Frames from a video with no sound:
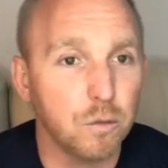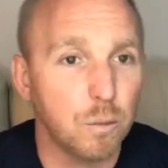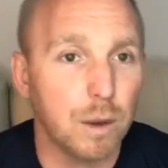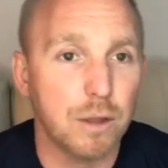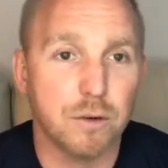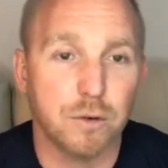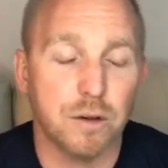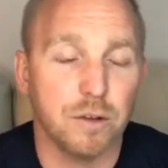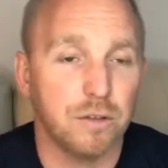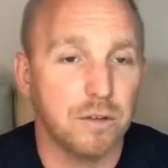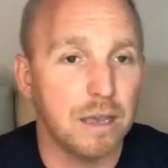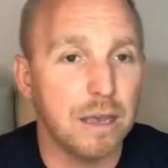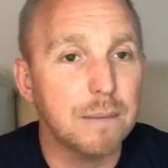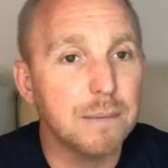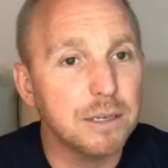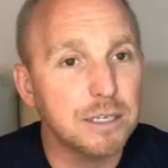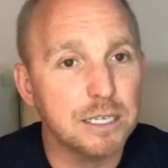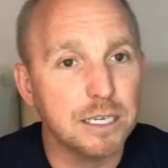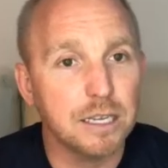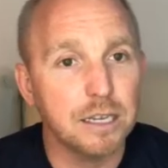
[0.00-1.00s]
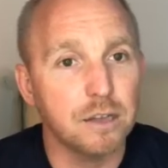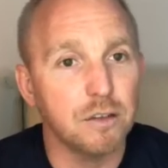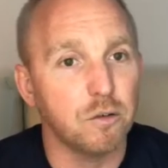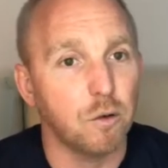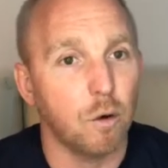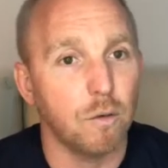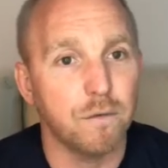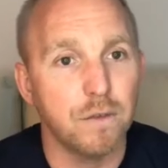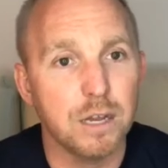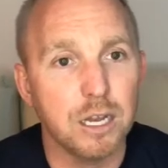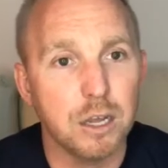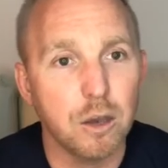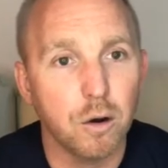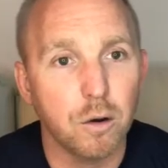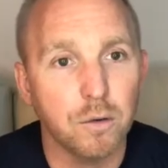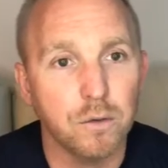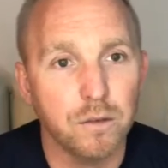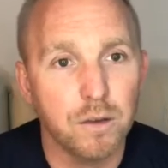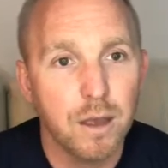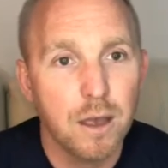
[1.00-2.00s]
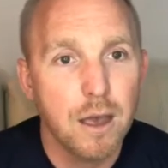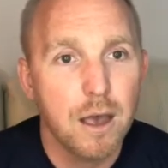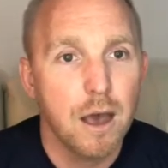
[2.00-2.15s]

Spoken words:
whether it's images or videos.